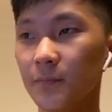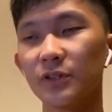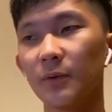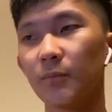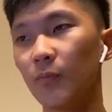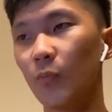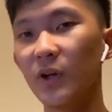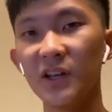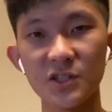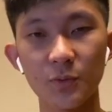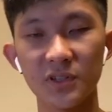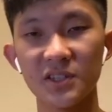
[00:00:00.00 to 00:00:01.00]
The way
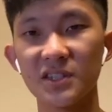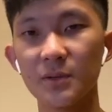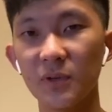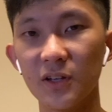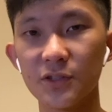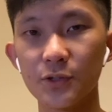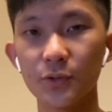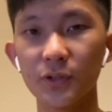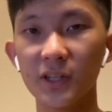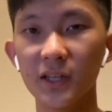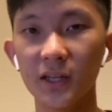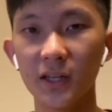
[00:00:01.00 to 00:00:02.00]
this works is similar to
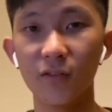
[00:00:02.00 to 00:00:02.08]
the